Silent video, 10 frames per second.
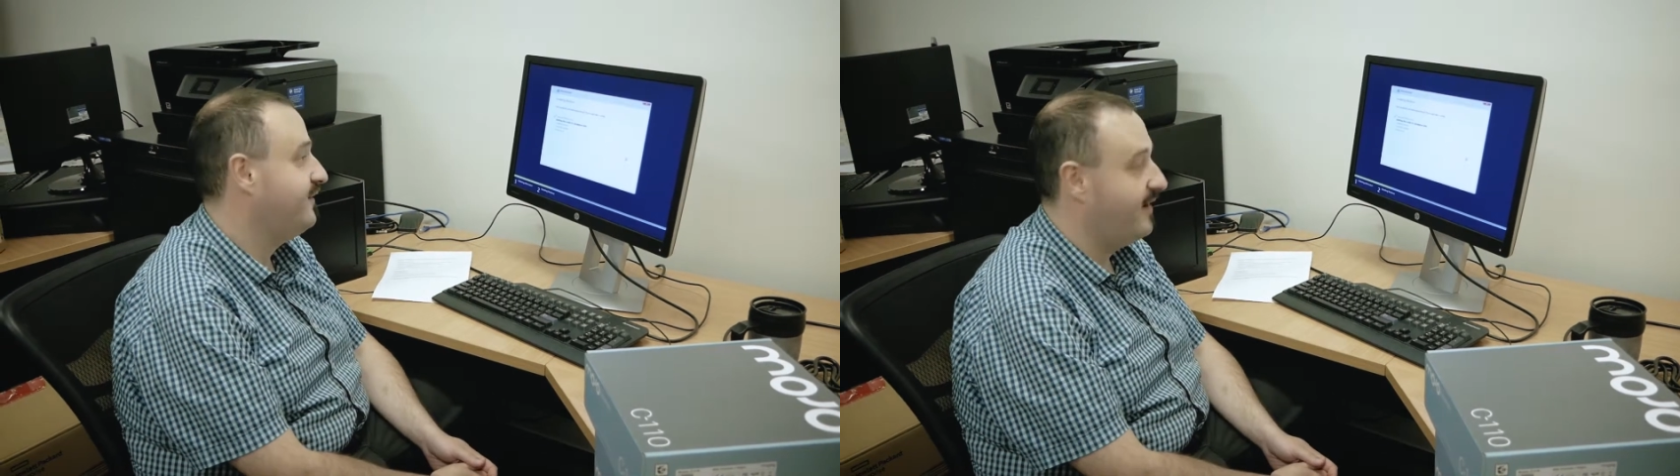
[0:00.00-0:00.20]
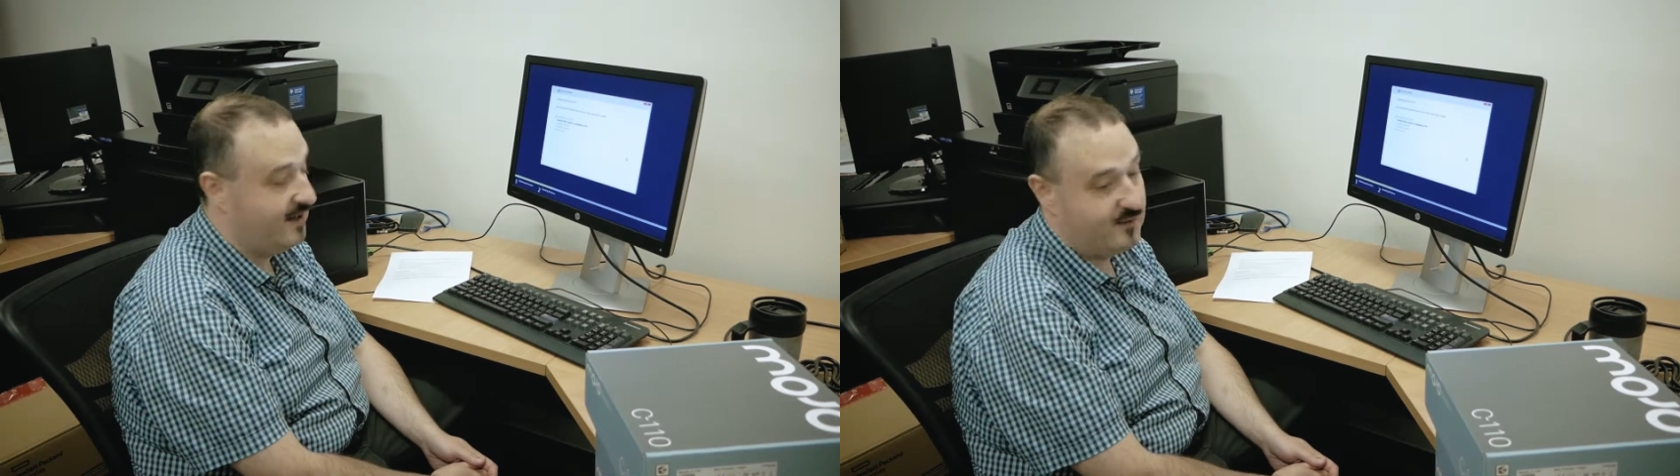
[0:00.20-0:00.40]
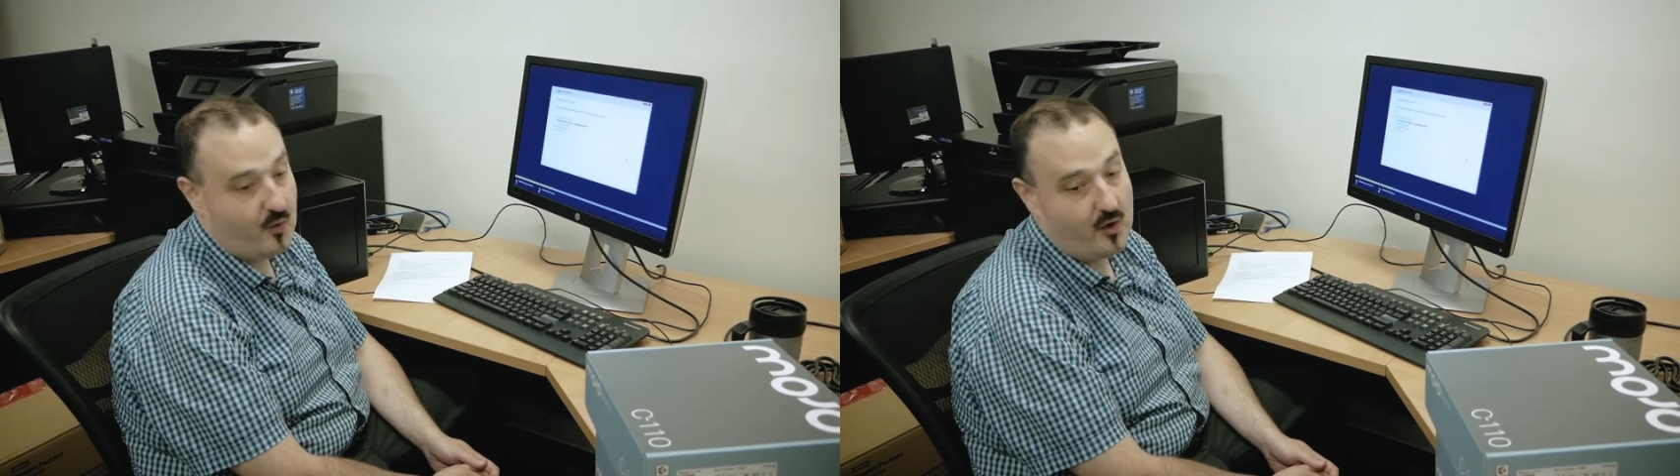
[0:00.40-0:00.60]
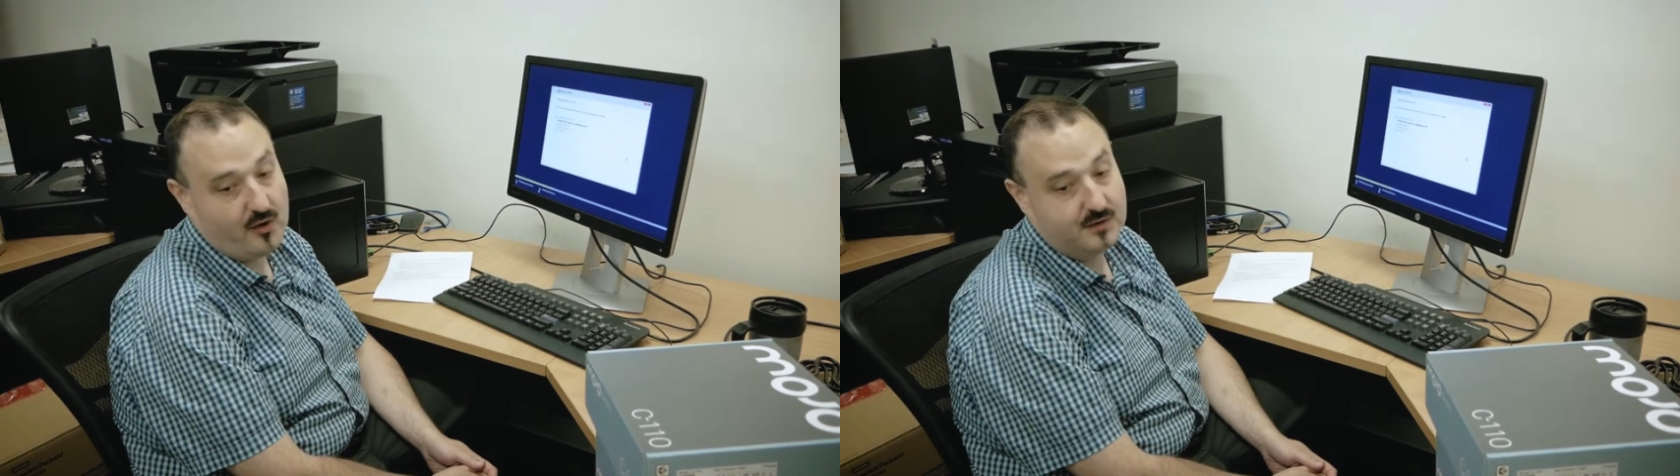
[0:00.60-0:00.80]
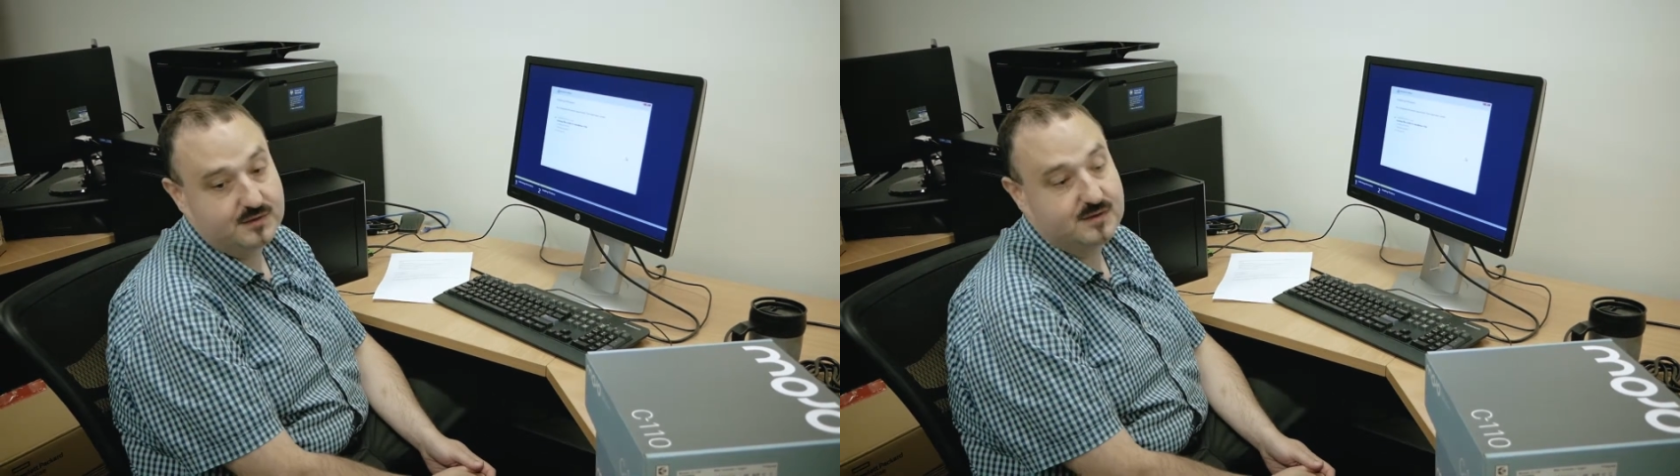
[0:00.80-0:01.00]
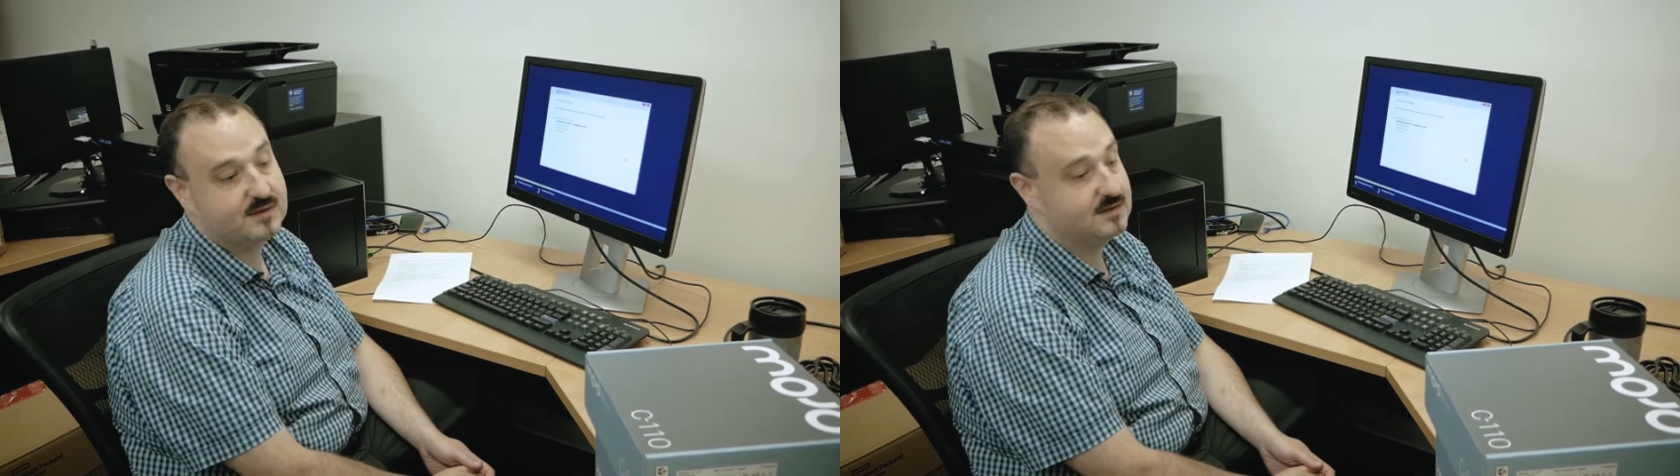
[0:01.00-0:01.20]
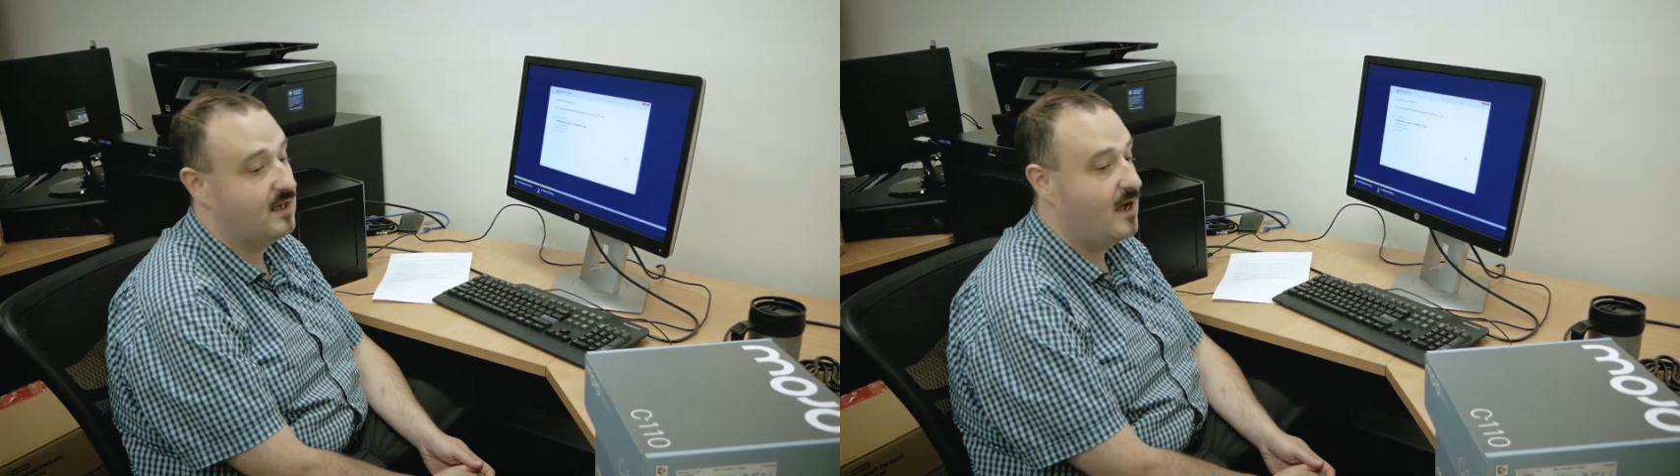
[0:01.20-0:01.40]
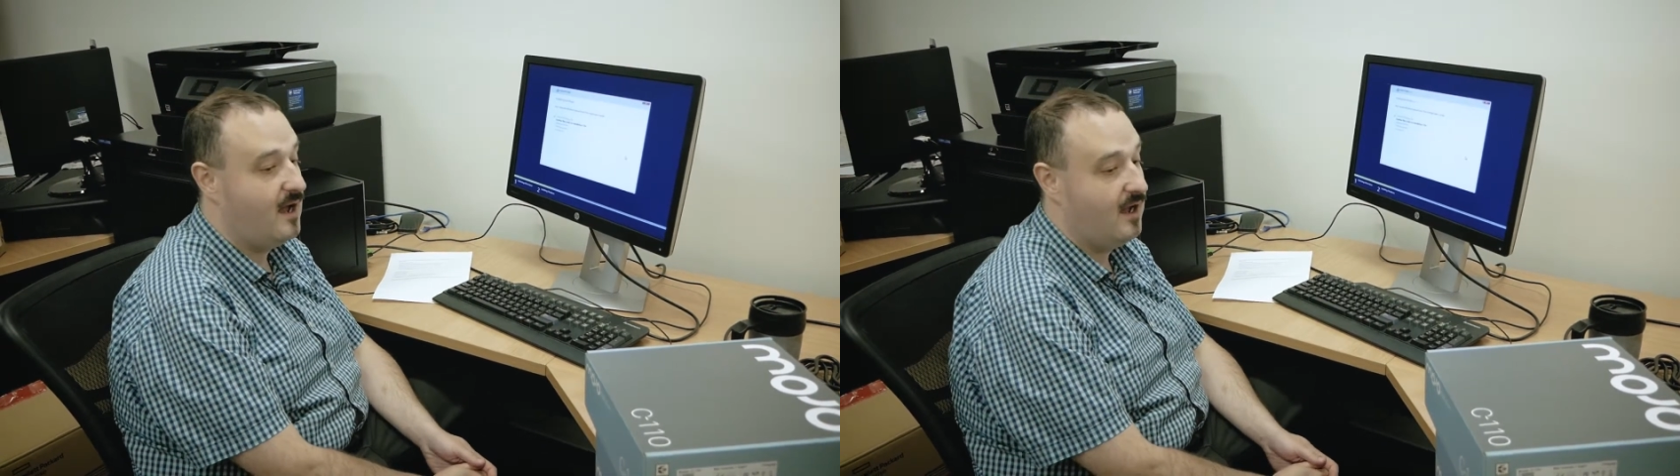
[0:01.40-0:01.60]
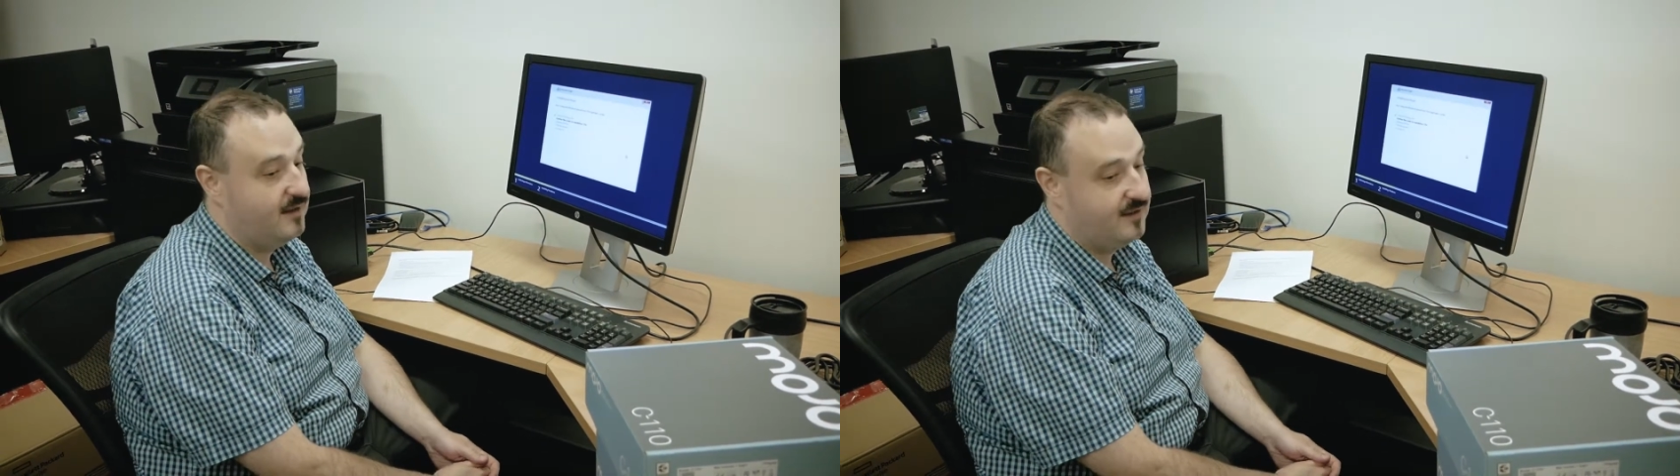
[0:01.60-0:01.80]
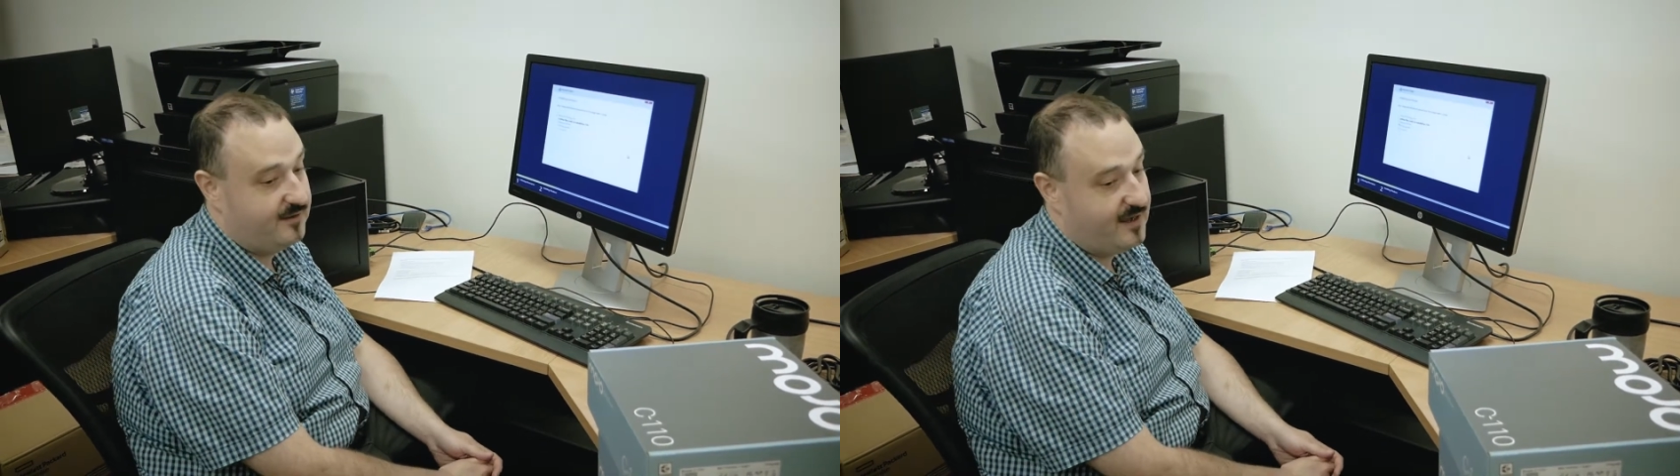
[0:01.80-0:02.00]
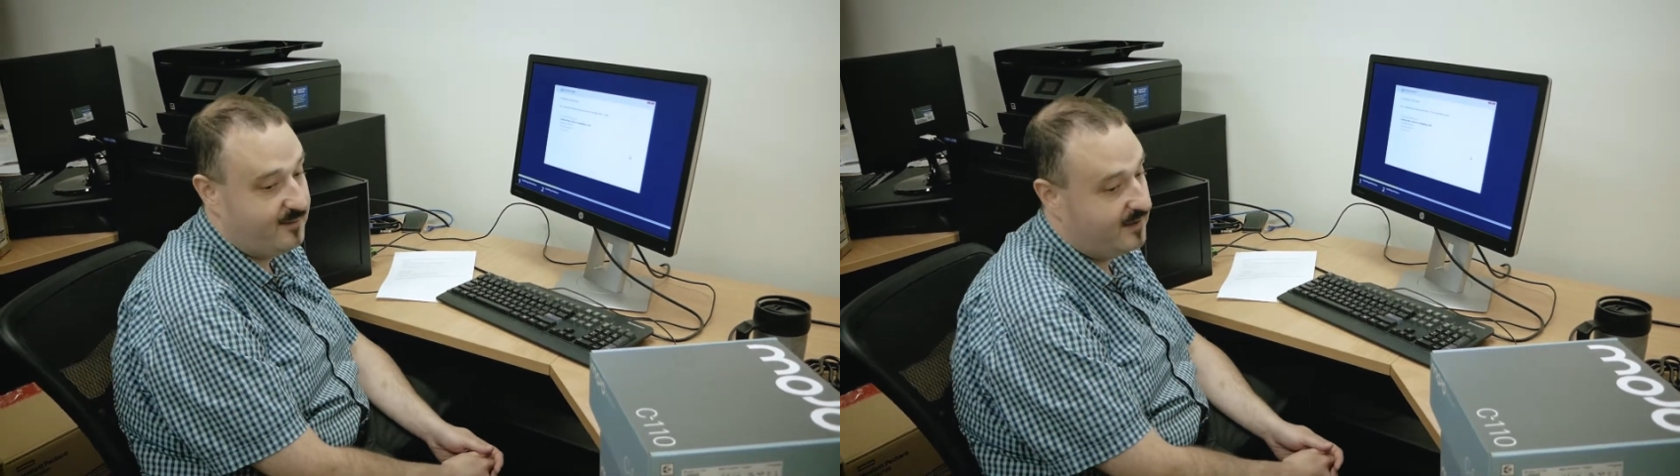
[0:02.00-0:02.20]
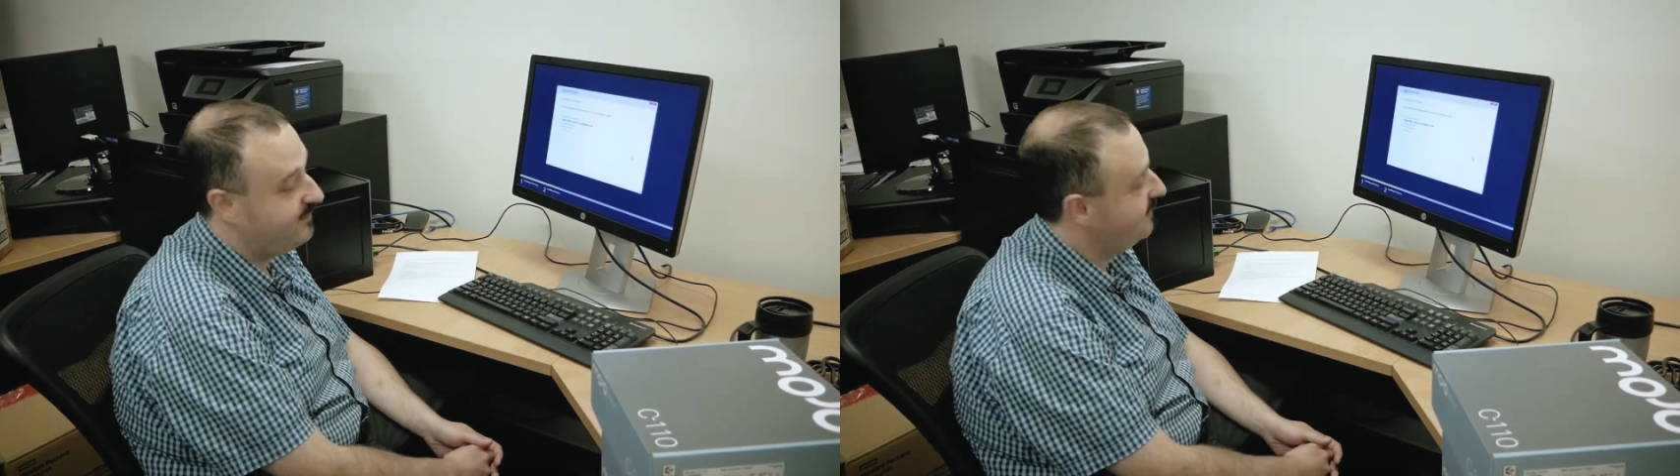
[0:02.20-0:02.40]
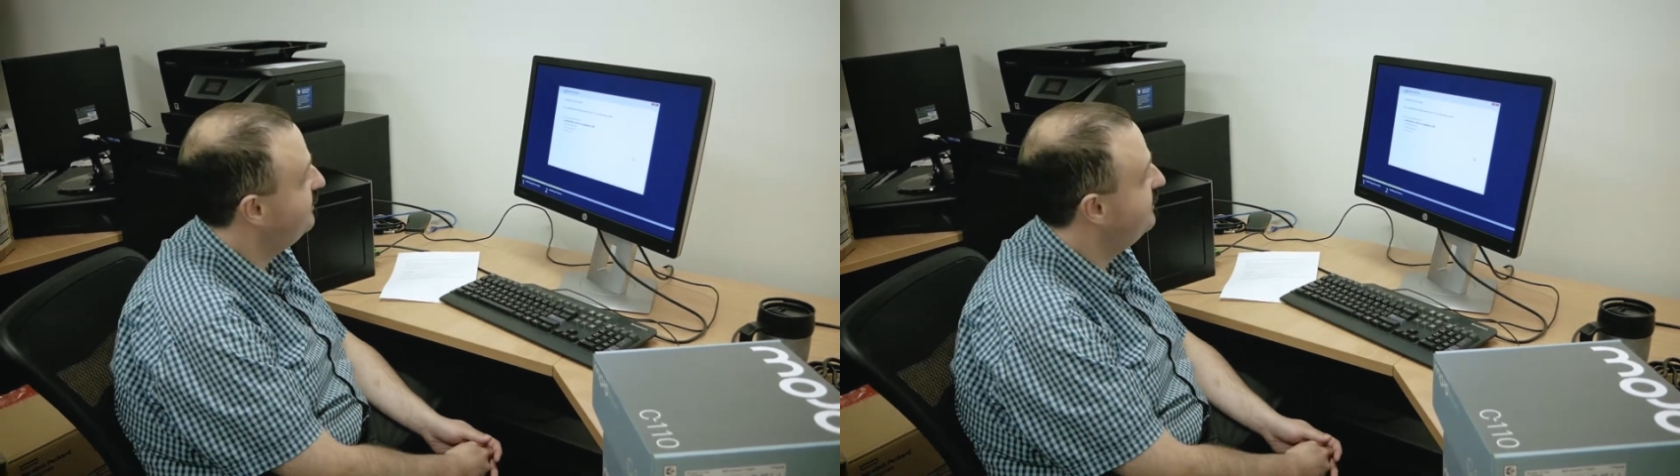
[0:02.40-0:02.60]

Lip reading: firewalls, you name it.